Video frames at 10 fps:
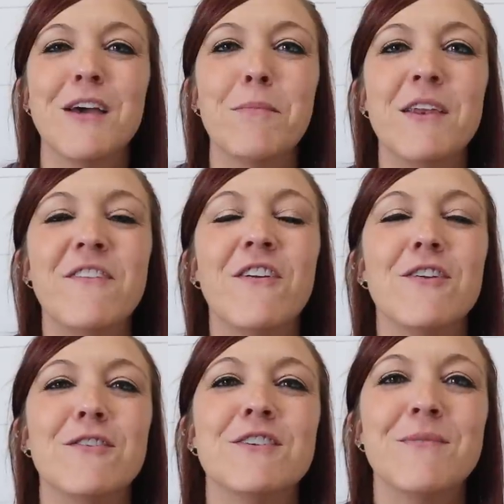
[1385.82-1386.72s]
up. And if you're
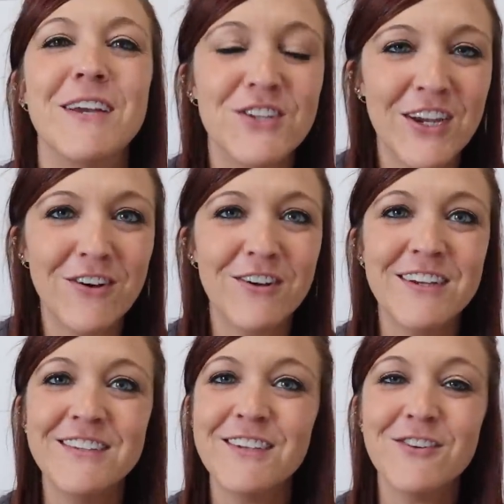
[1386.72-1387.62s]
new to my channel,
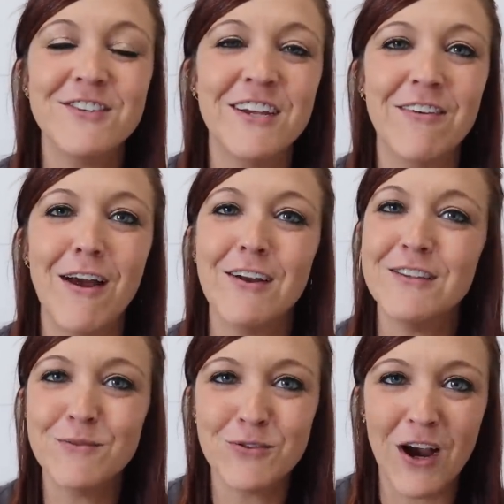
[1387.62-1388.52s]
consider sticking around and
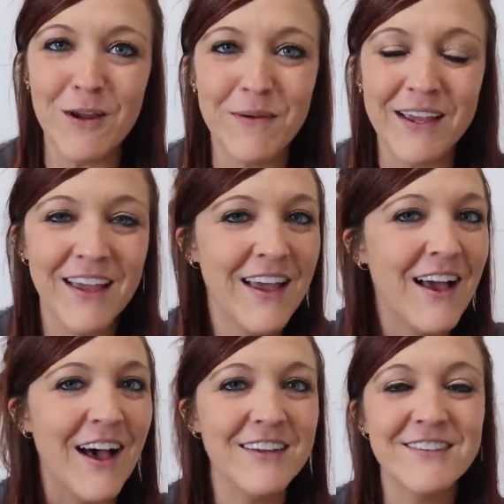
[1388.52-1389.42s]
subscribing.
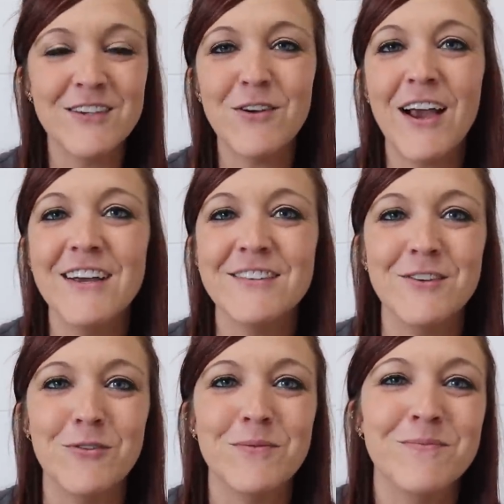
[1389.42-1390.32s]
I'll see you guys
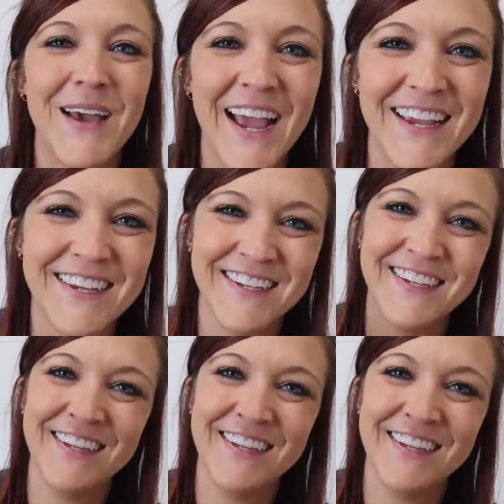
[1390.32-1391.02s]
soon. Bye.